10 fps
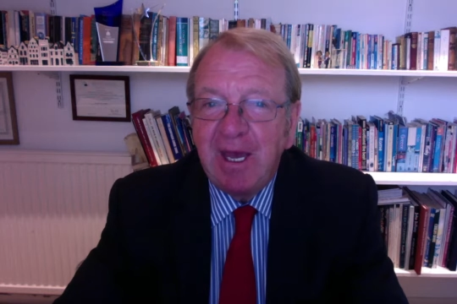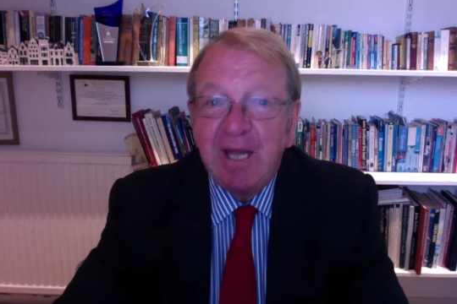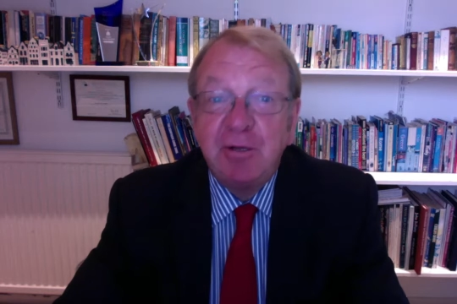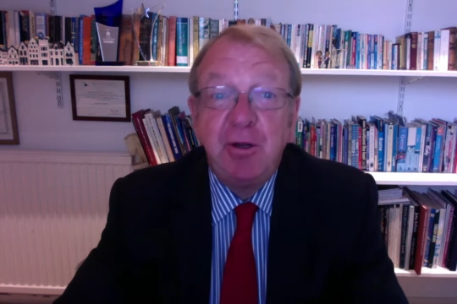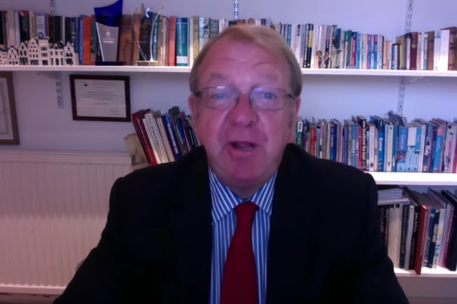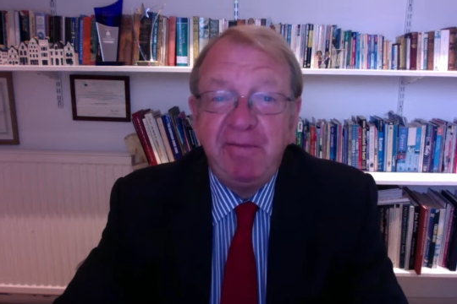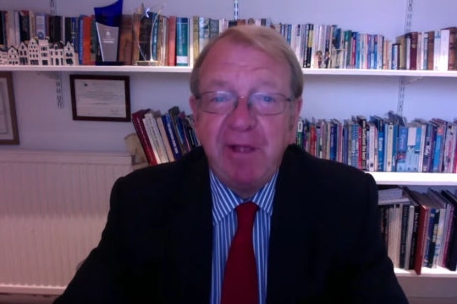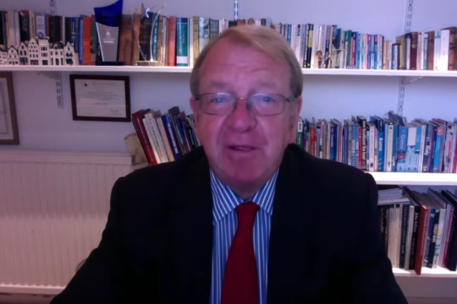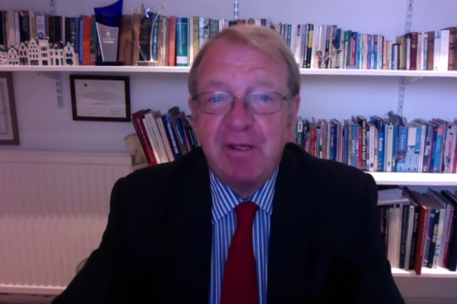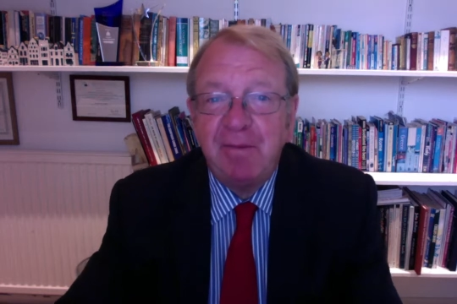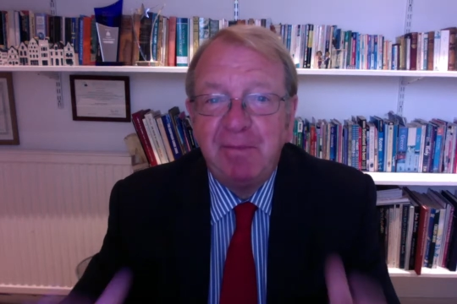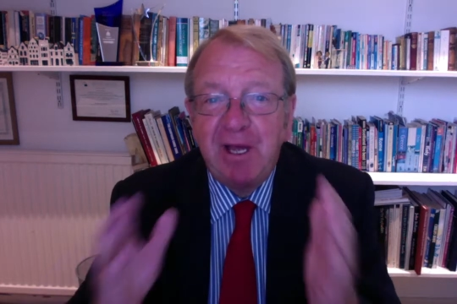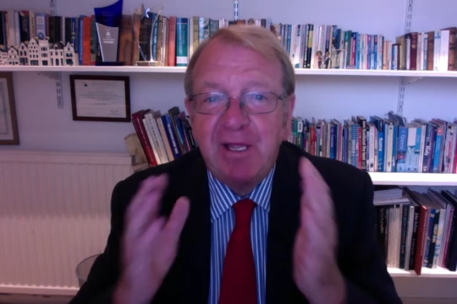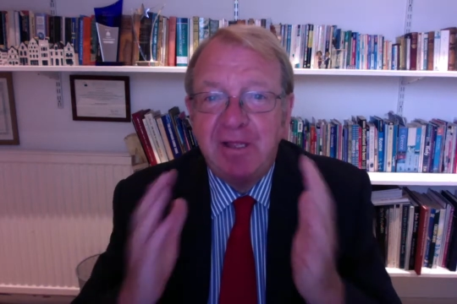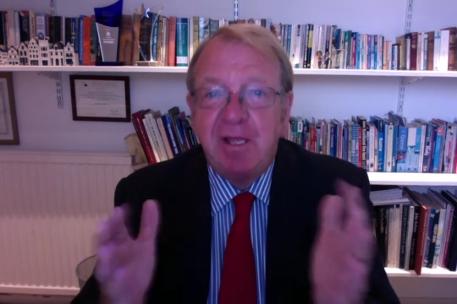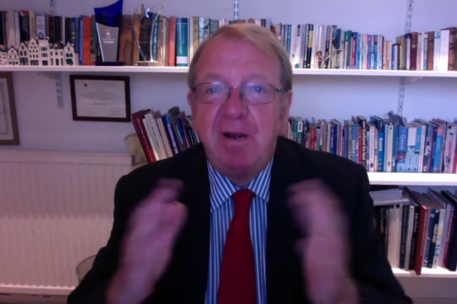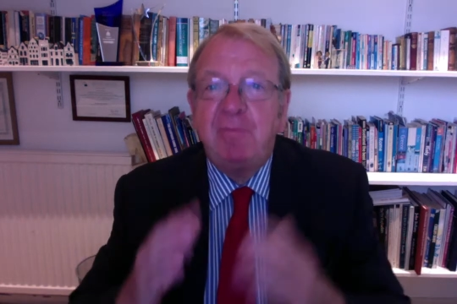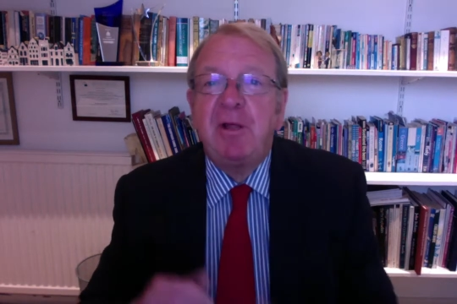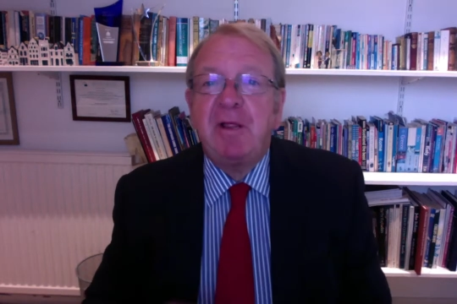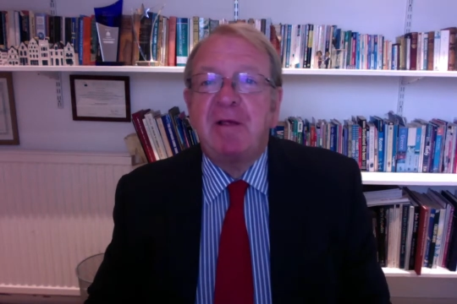and good evening to my dear
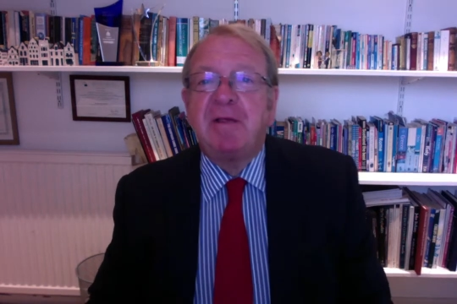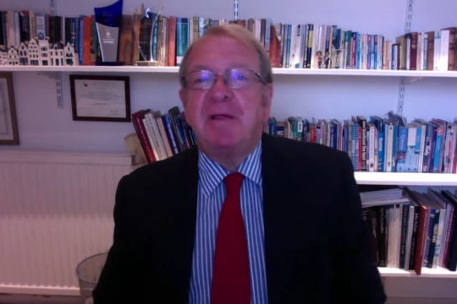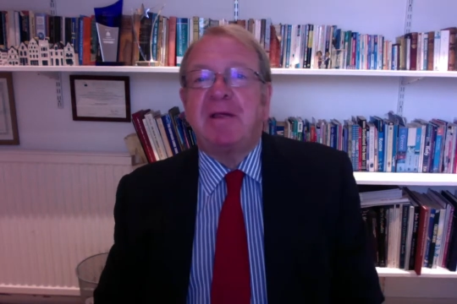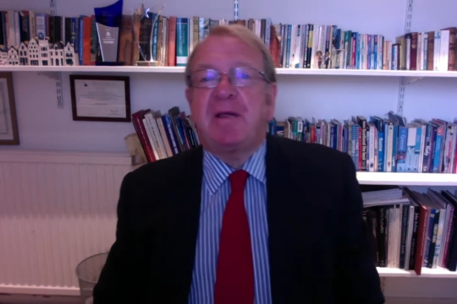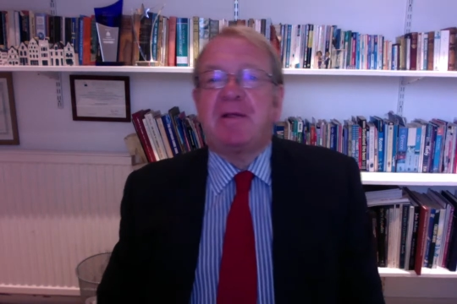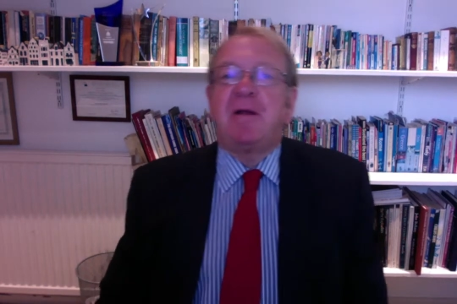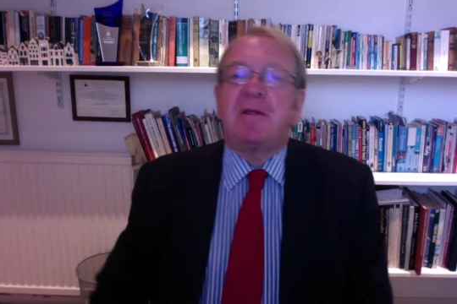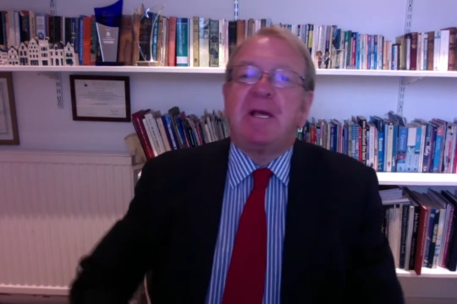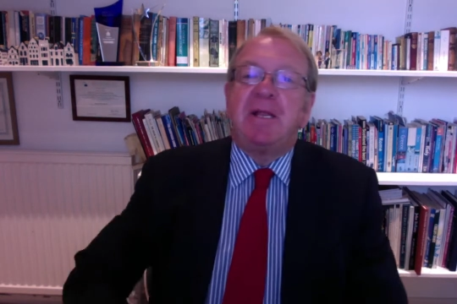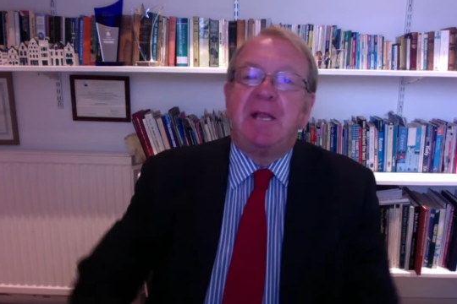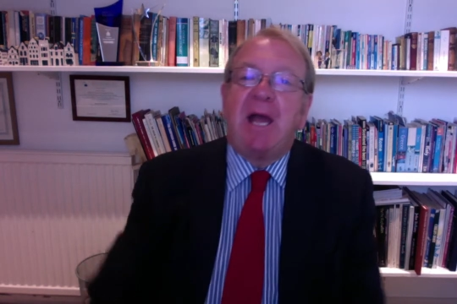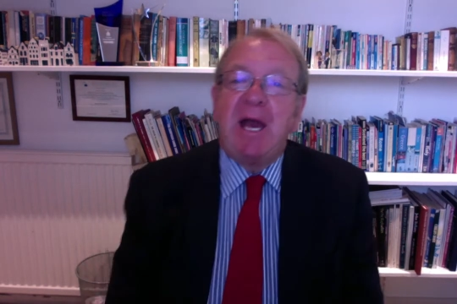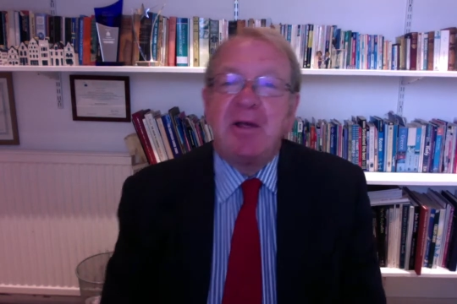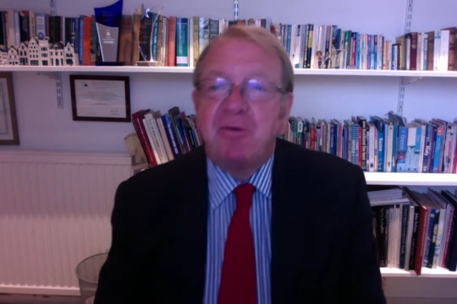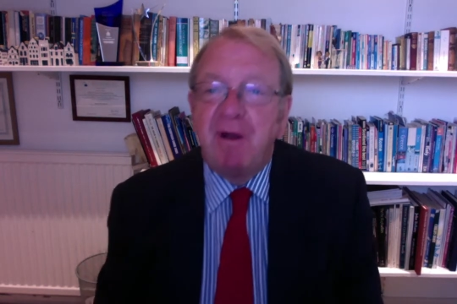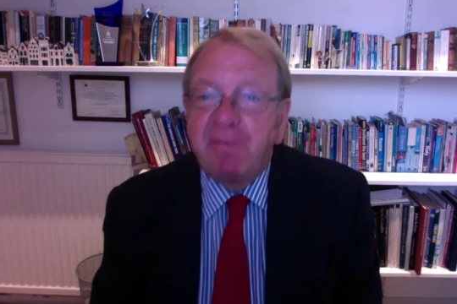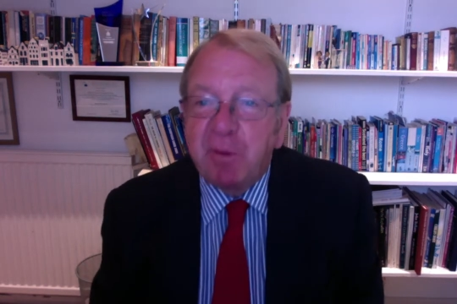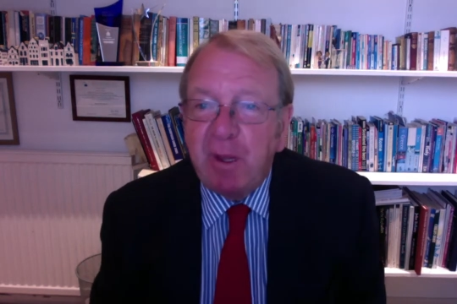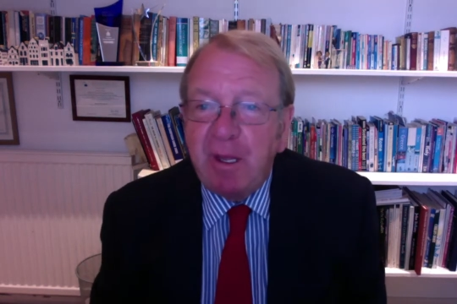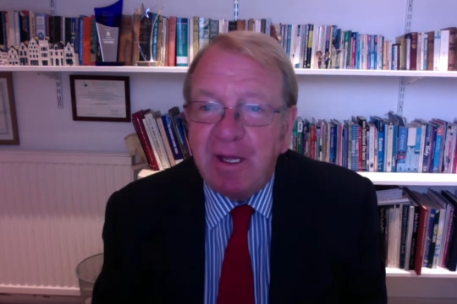brothers and sisters in Ashraf
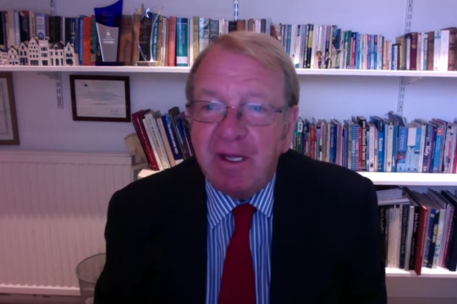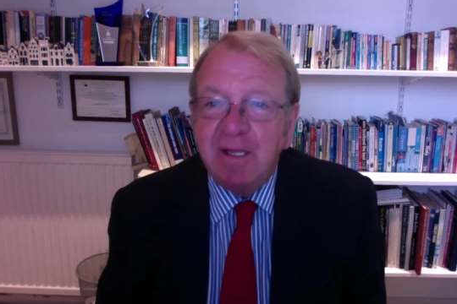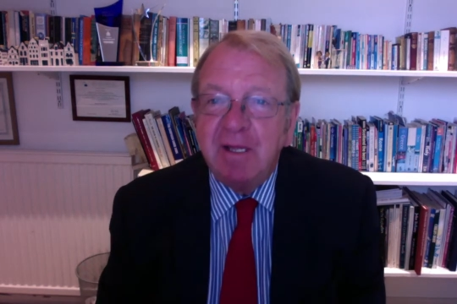3.